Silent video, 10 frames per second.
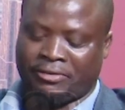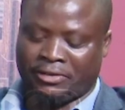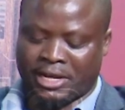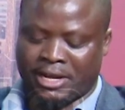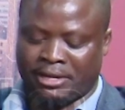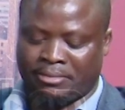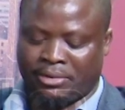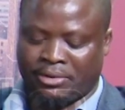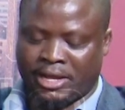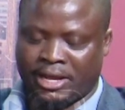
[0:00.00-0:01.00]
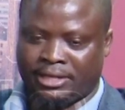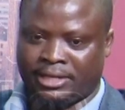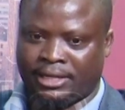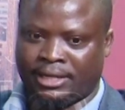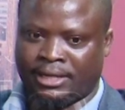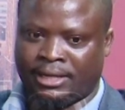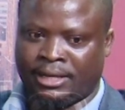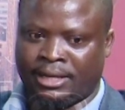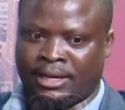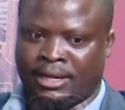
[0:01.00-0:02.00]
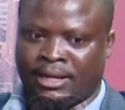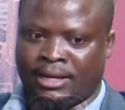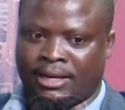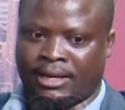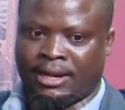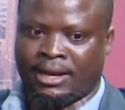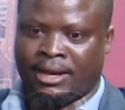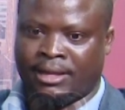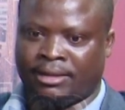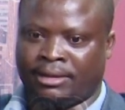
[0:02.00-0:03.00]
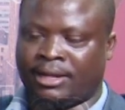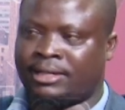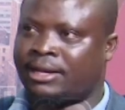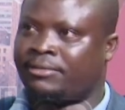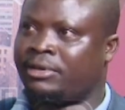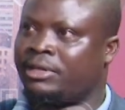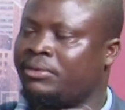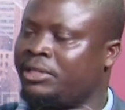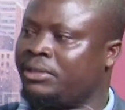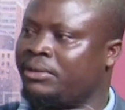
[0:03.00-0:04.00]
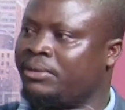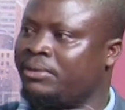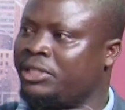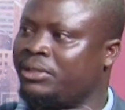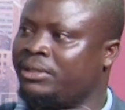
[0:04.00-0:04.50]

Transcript: of Uganda Employers. Mm. Uh, I think that's a very critical question,